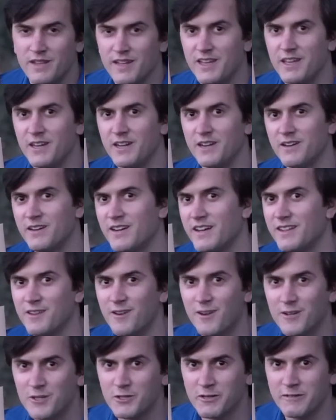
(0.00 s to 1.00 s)
like here at
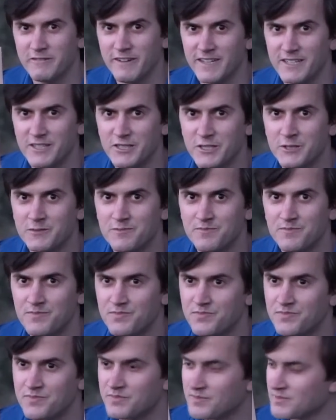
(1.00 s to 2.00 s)
the archery range.
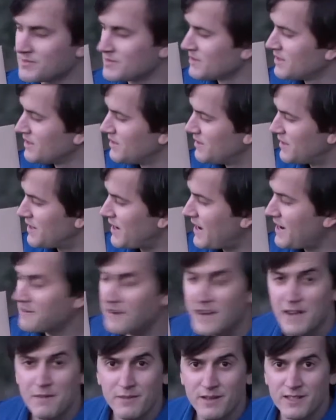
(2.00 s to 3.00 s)
The
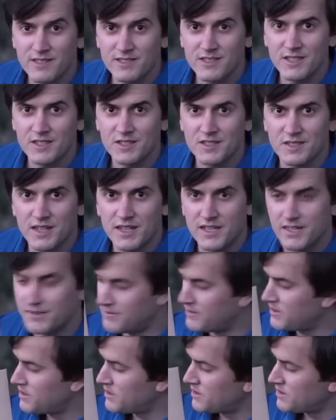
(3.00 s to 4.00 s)
diagram consists of
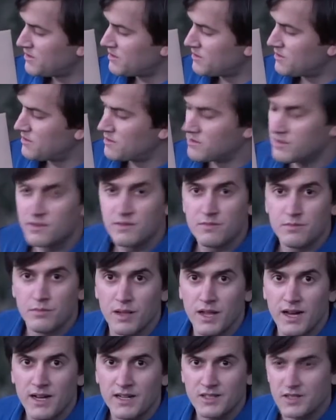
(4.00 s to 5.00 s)

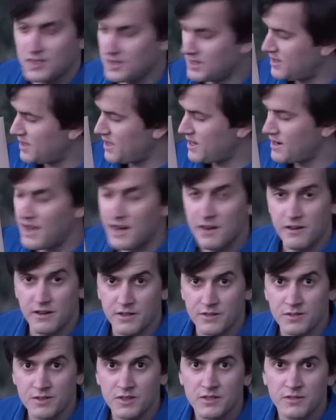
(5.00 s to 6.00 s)
blocks and
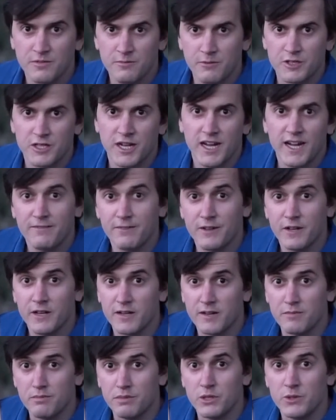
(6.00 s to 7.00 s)
arrows, which I have here
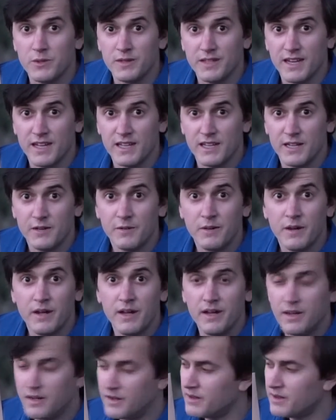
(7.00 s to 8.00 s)
in blue and yellow.
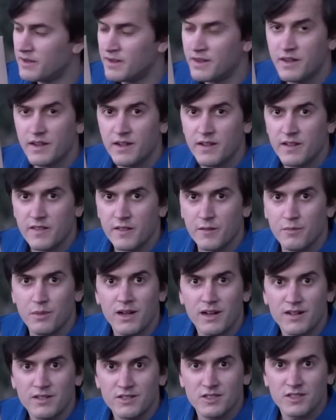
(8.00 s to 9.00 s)
The
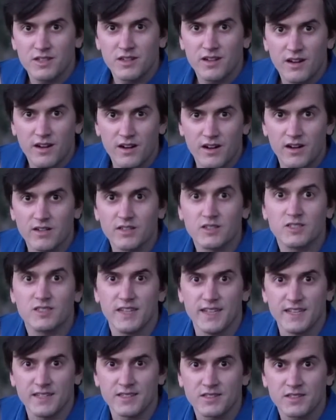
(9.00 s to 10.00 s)
blocks are
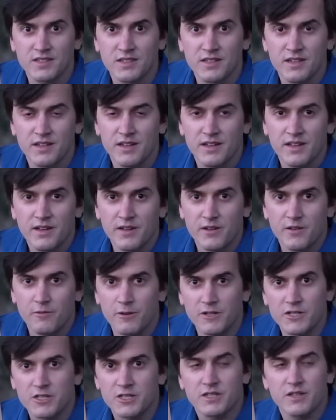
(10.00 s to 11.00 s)
states,
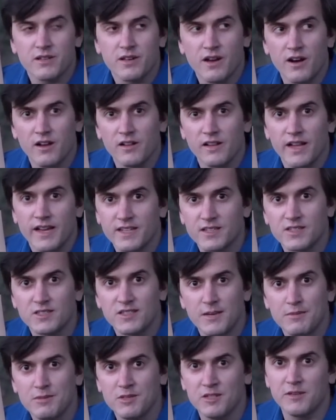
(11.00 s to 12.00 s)
which are like
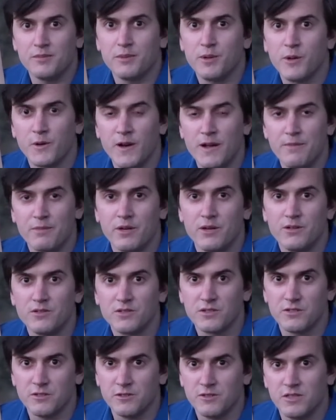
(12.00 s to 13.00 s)
steps that your program
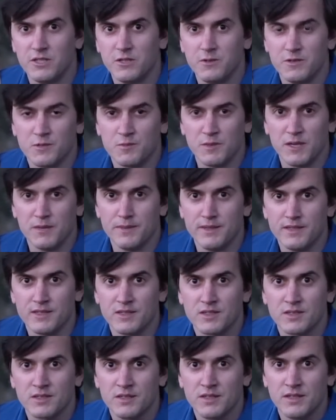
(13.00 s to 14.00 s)
goes through to do its
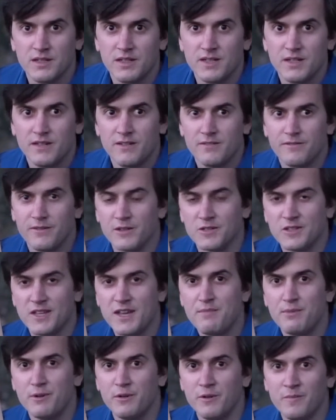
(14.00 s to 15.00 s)
purpose. For
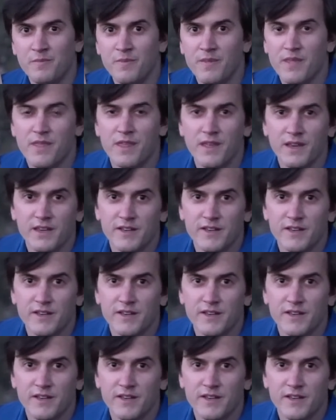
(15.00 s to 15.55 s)
example, think